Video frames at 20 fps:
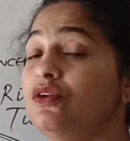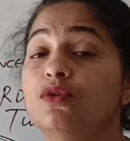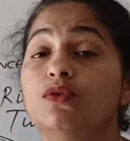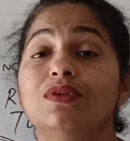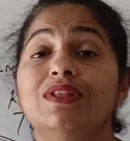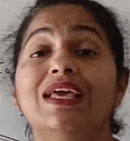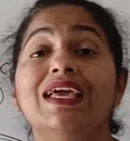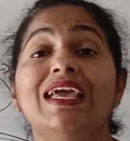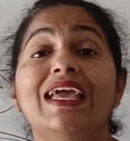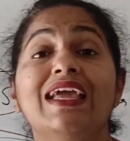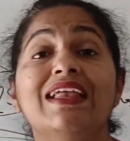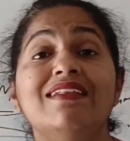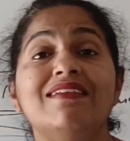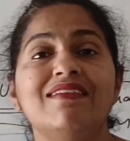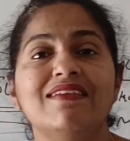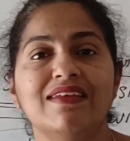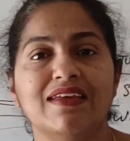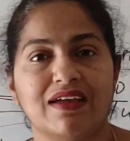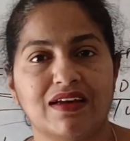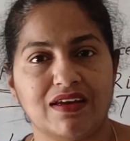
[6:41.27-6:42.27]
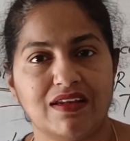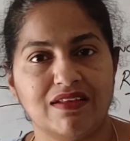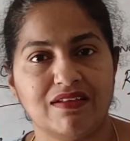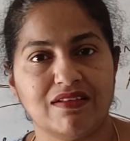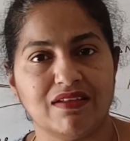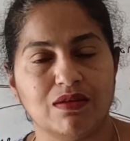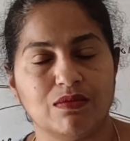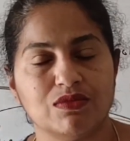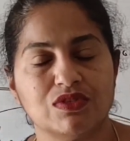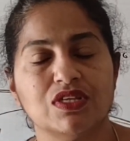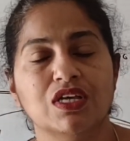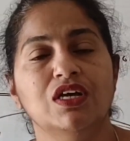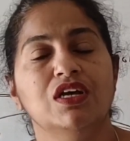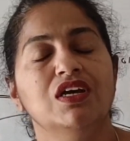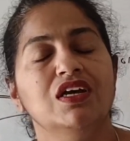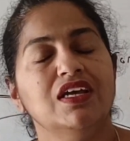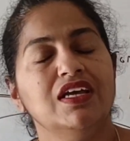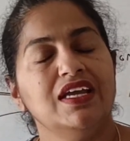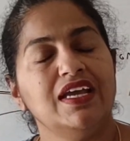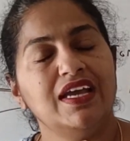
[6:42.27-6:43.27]
do the NCERT sums.
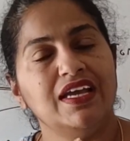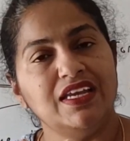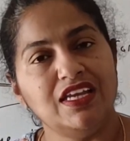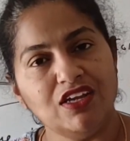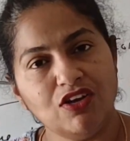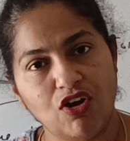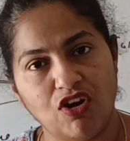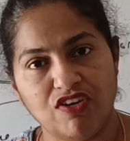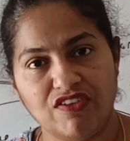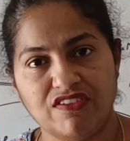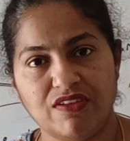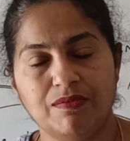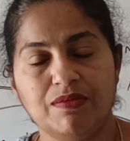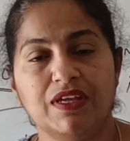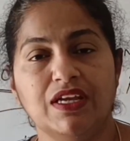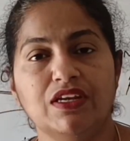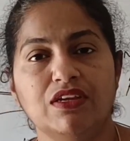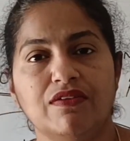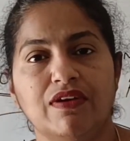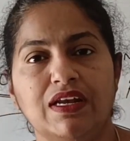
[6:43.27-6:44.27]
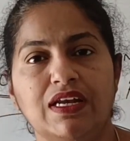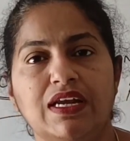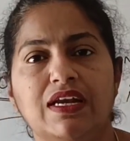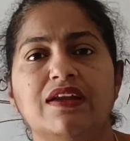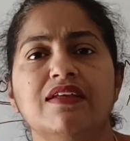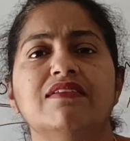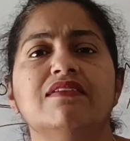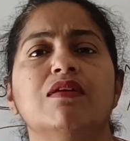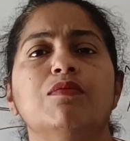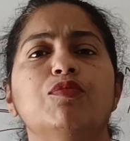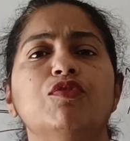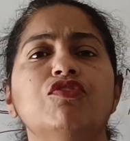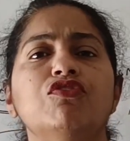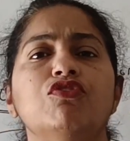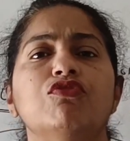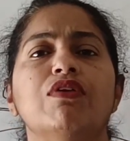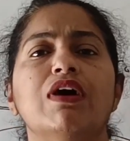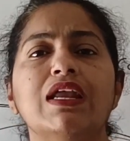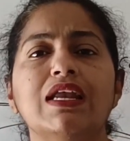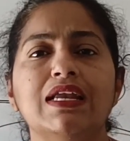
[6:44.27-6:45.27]
Any concept that you are learning,
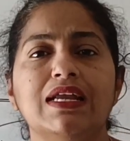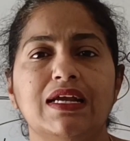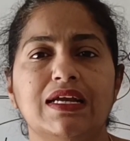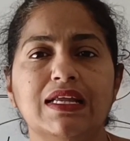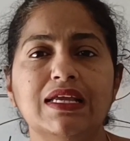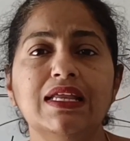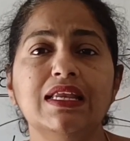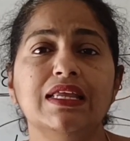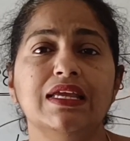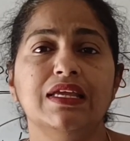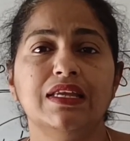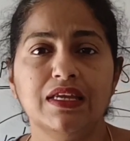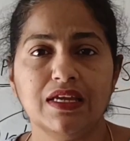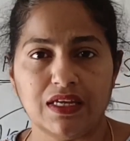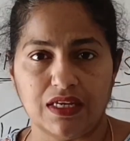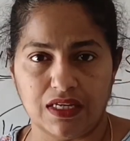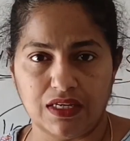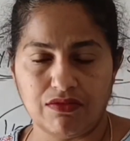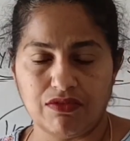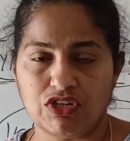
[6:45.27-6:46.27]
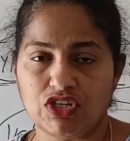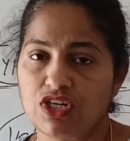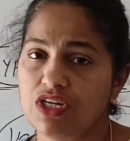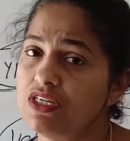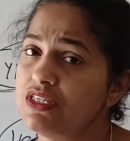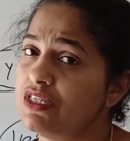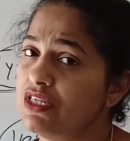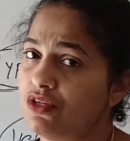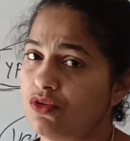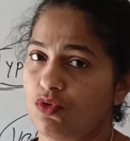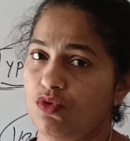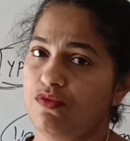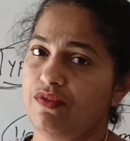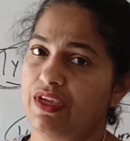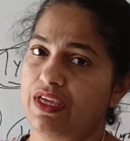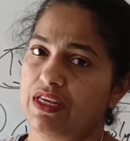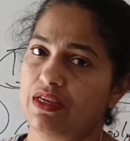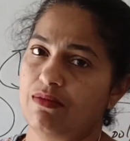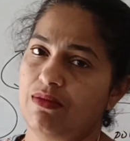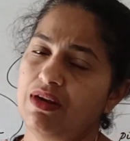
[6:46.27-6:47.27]
suppose you are learning linear equations in two
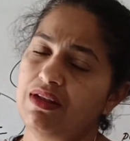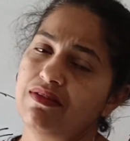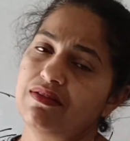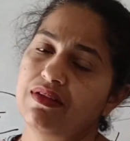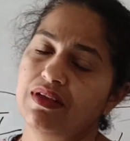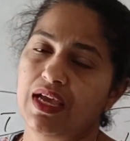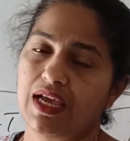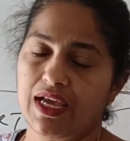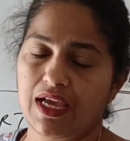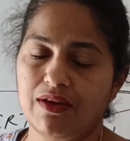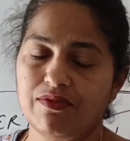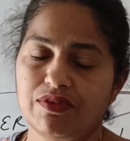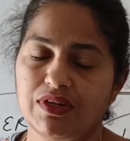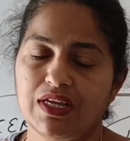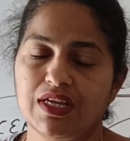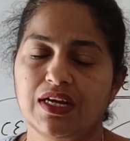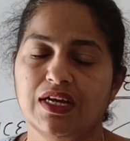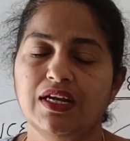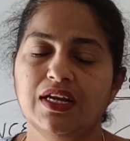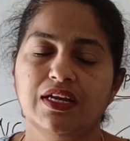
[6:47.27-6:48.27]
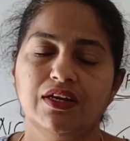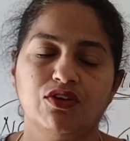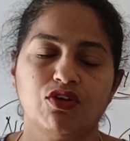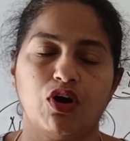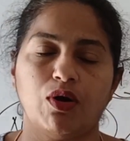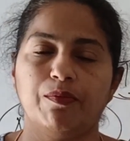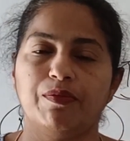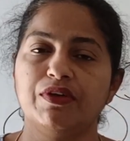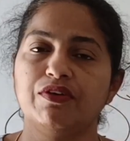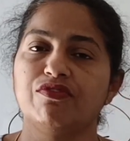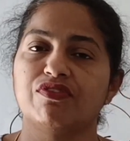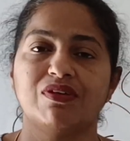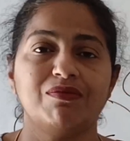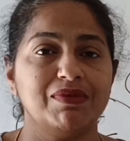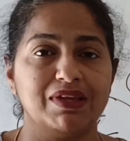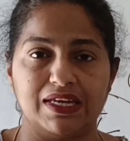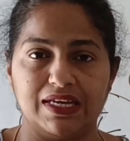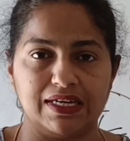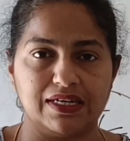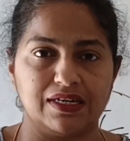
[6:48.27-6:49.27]
variables. I have taken a topic
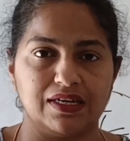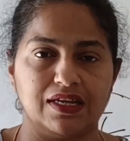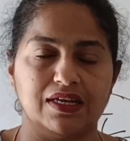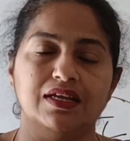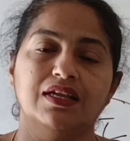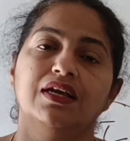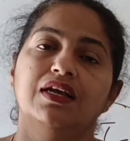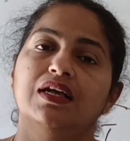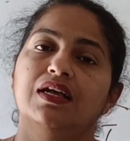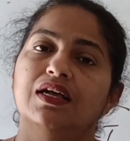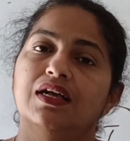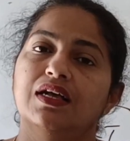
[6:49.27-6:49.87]
from grade 10.